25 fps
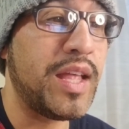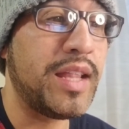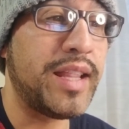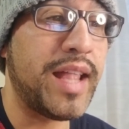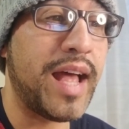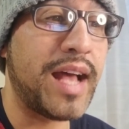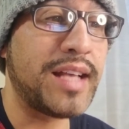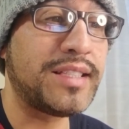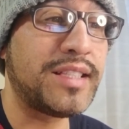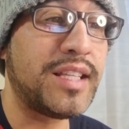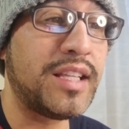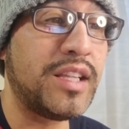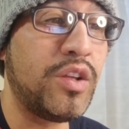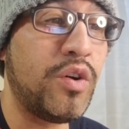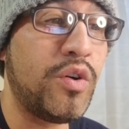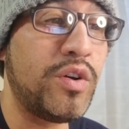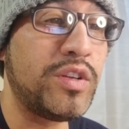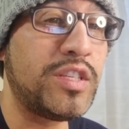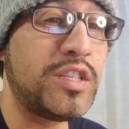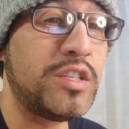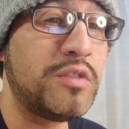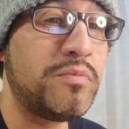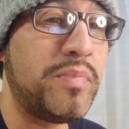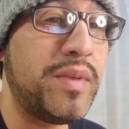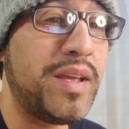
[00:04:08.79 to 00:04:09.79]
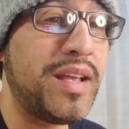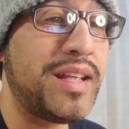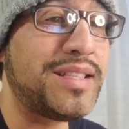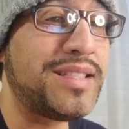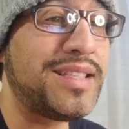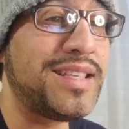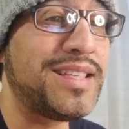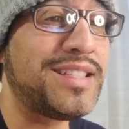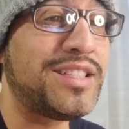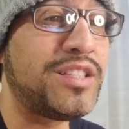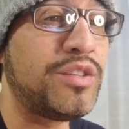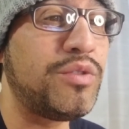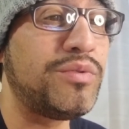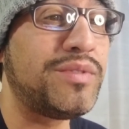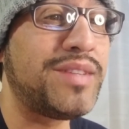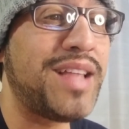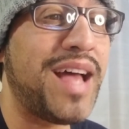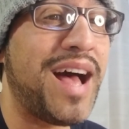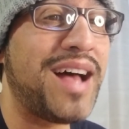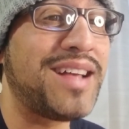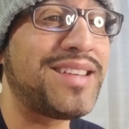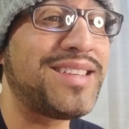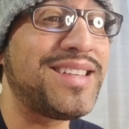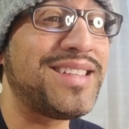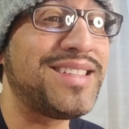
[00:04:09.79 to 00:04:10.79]
That's the lowest it's been since
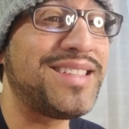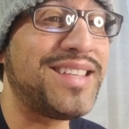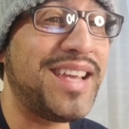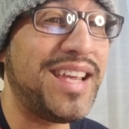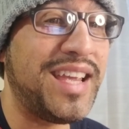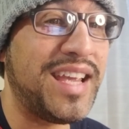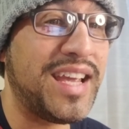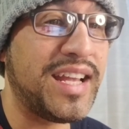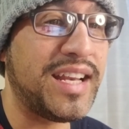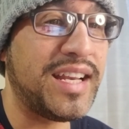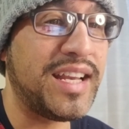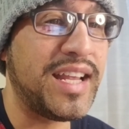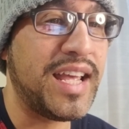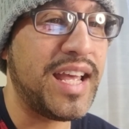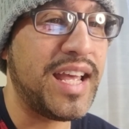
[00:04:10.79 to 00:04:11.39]
2010.